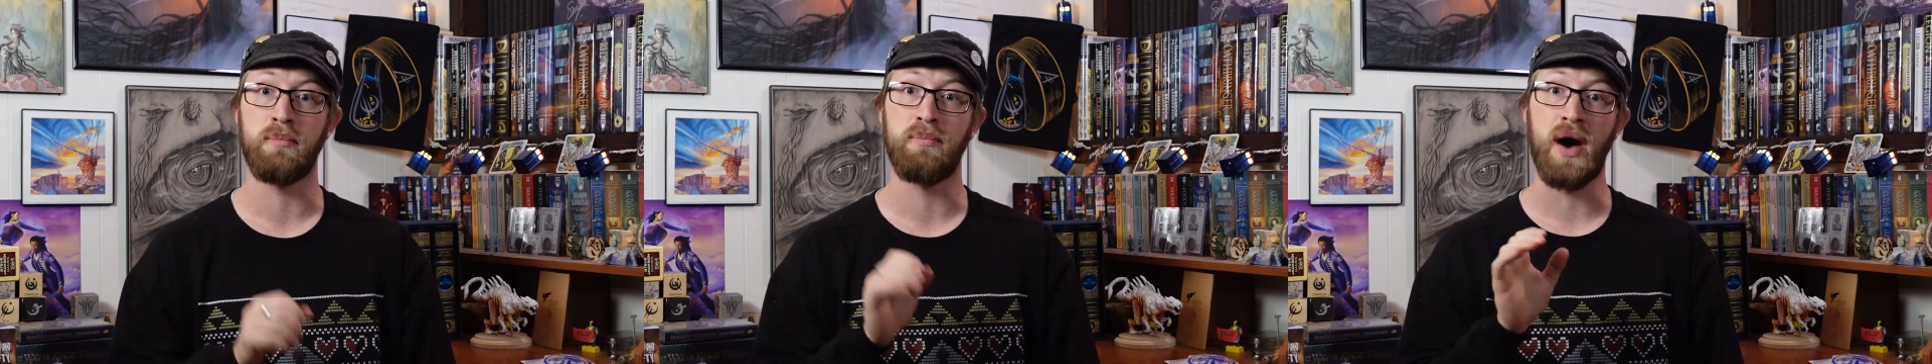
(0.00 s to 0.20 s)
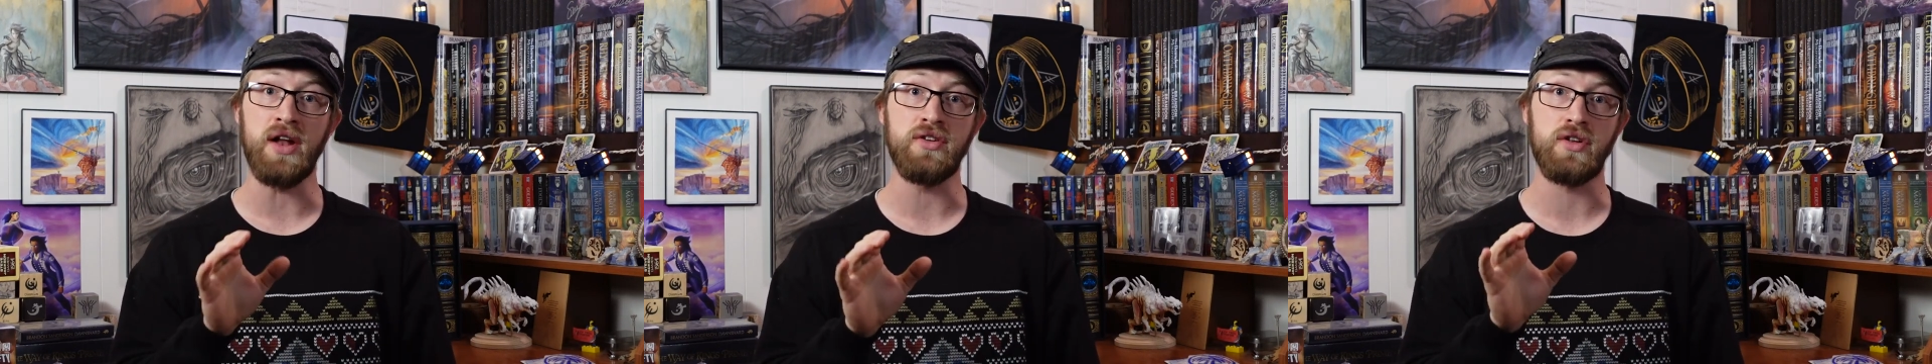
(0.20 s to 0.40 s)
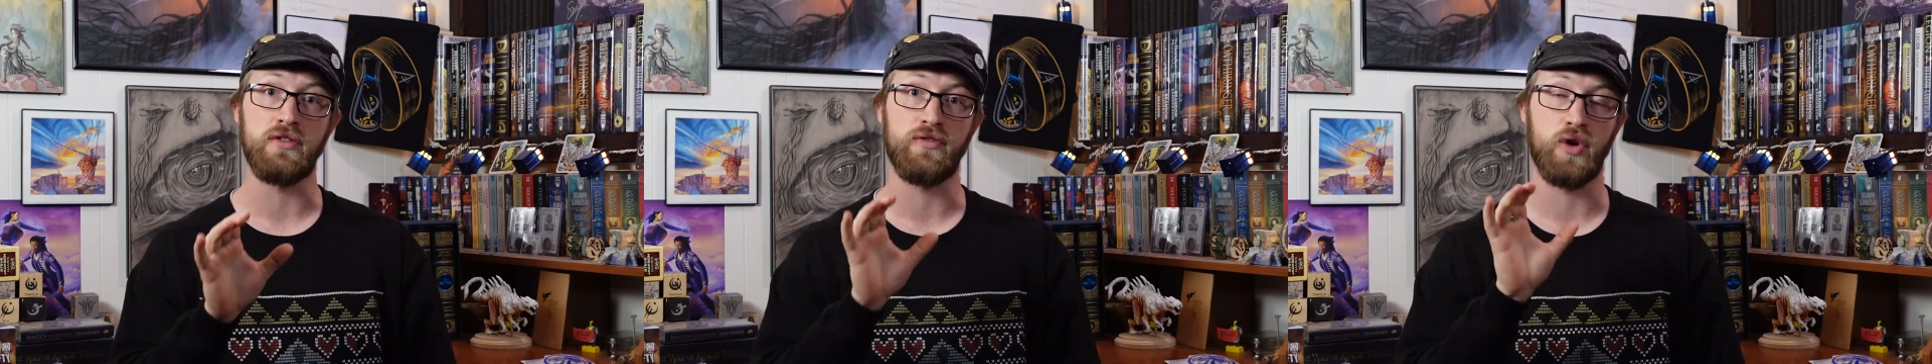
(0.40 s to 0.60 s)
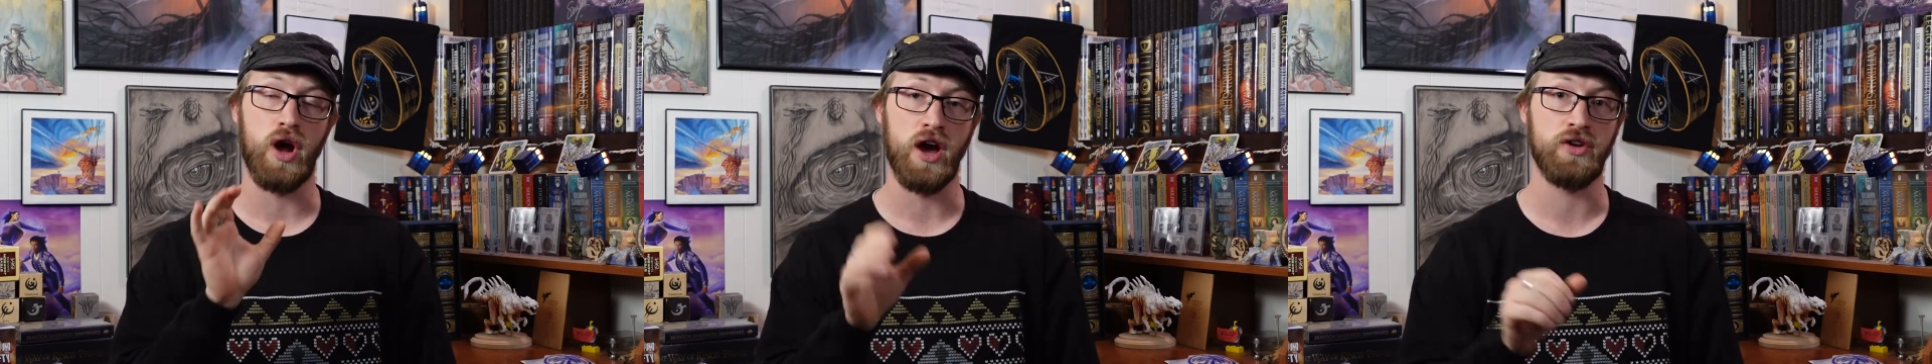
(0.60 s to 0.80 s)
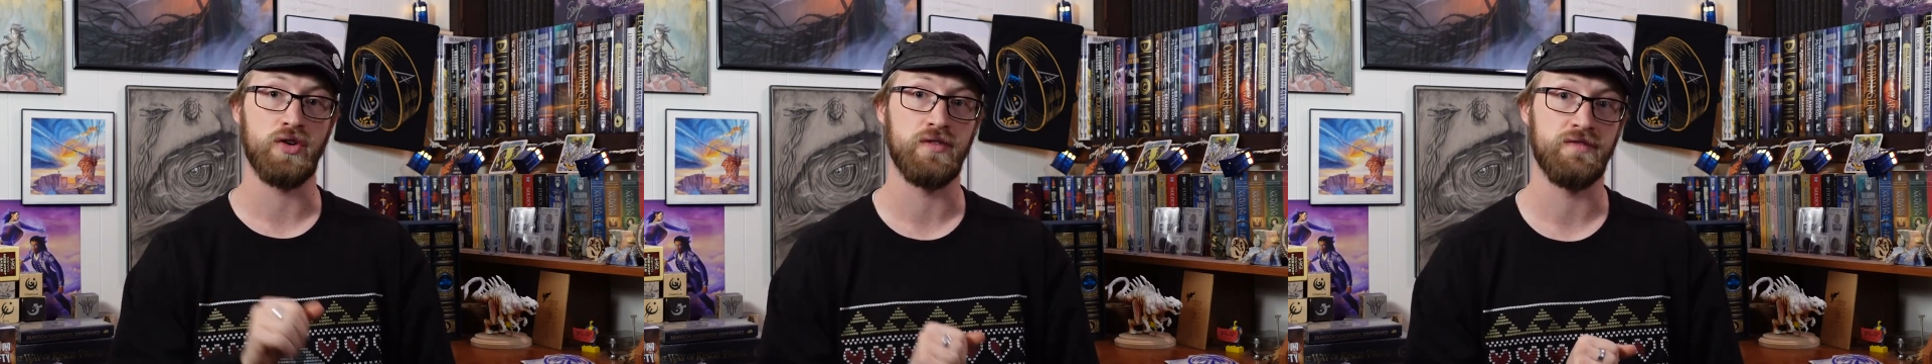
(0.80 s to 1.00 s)
bundle for
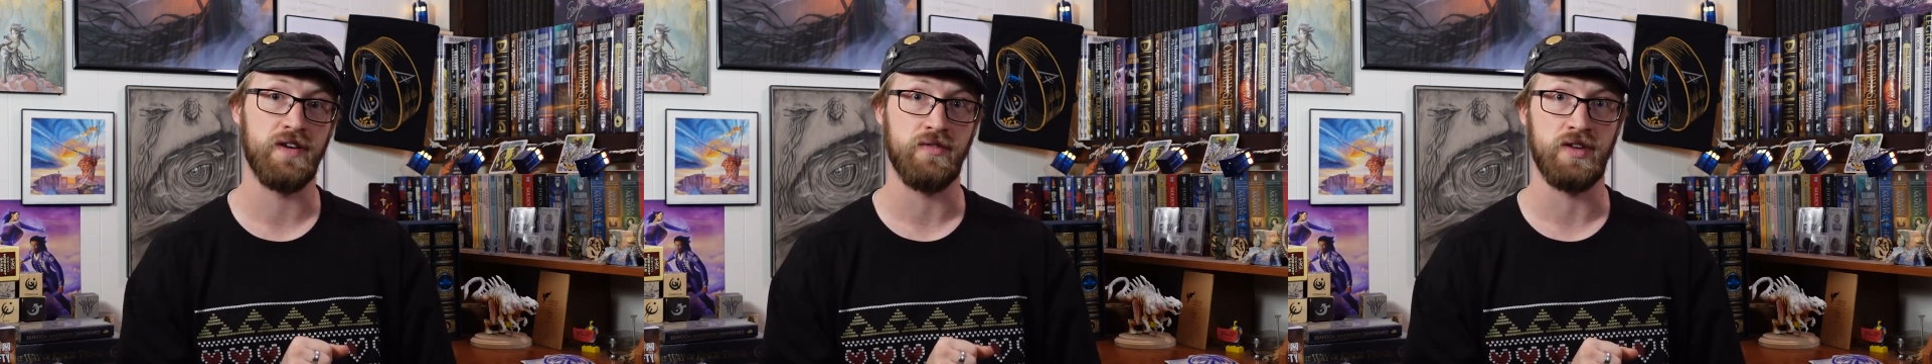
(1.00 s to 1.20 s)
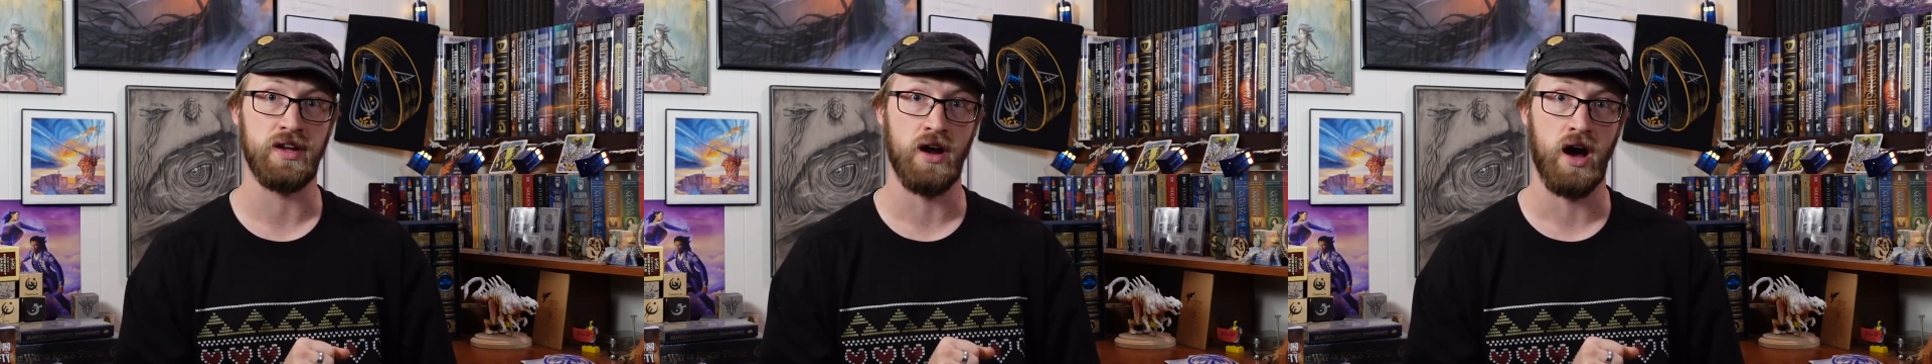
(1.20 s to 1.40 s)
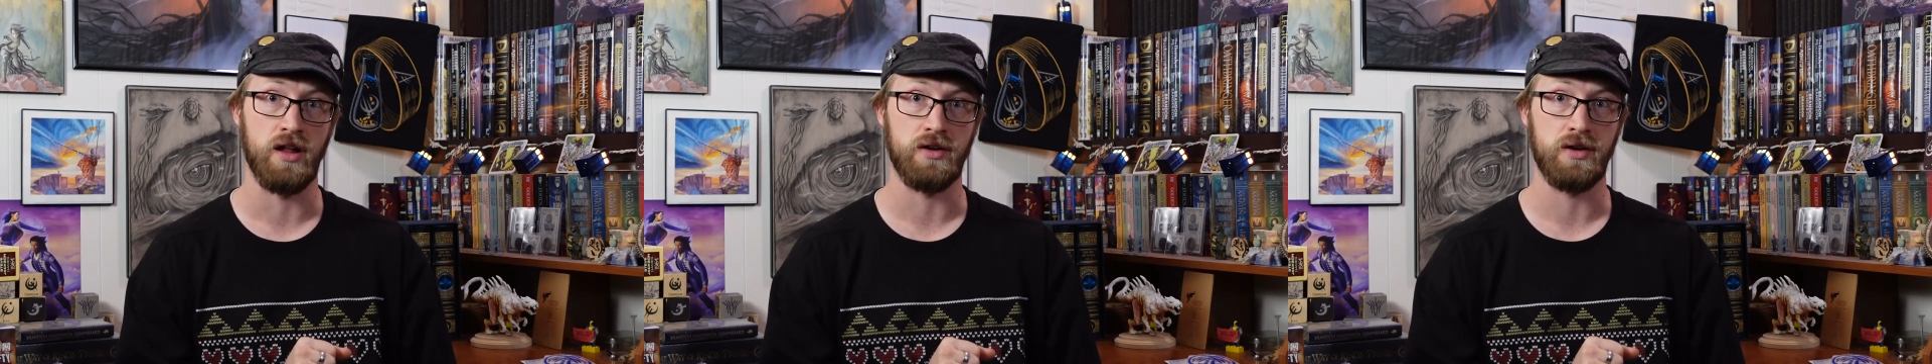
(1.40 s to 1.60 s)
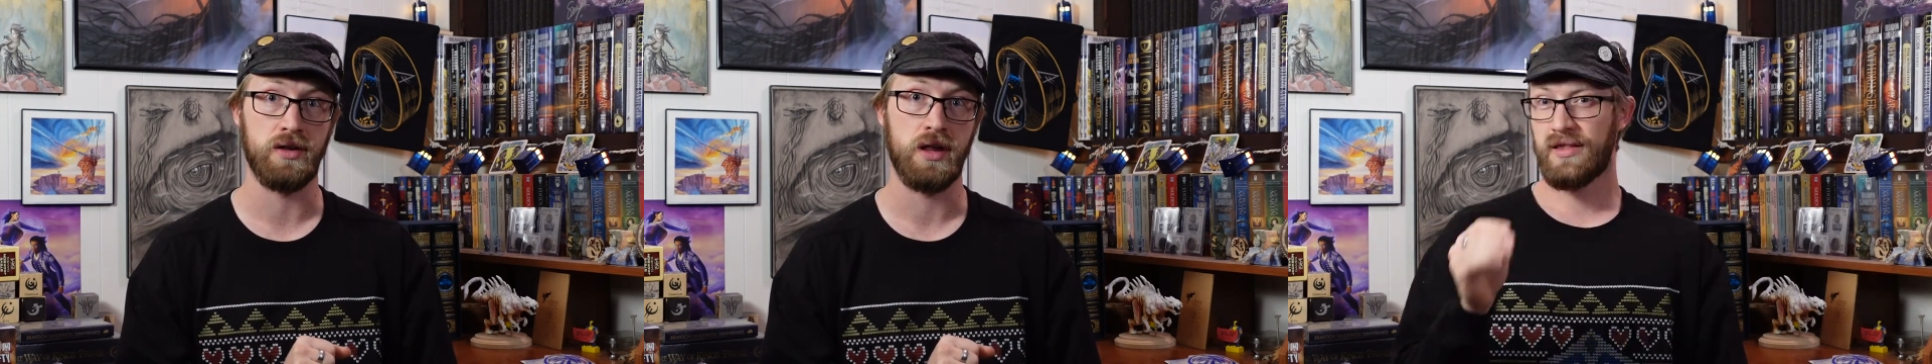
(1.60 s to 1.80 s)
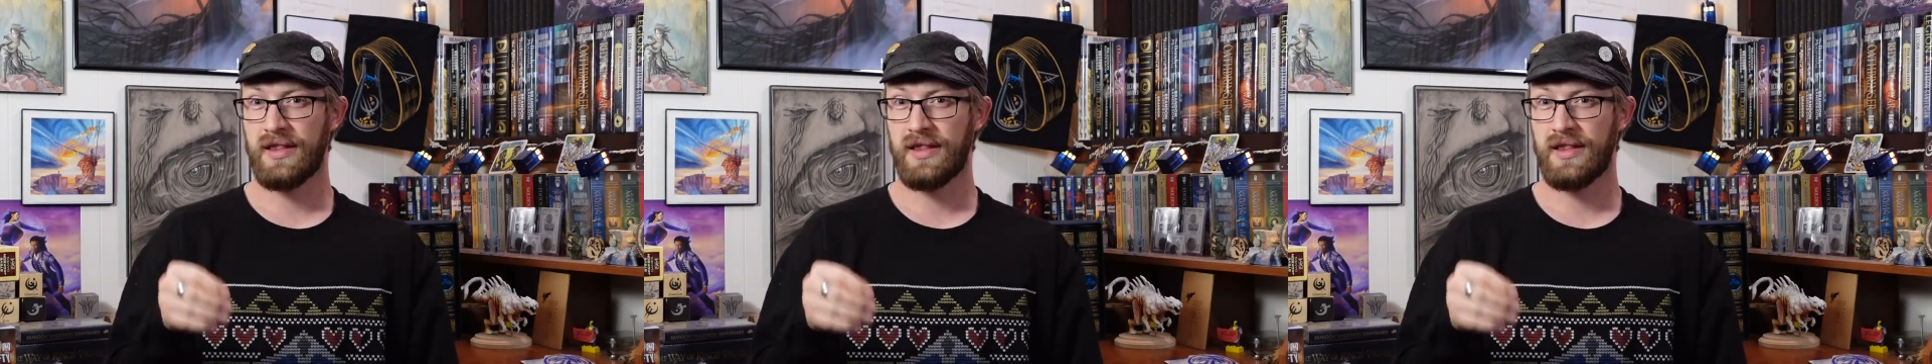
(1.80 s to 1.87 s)
$150.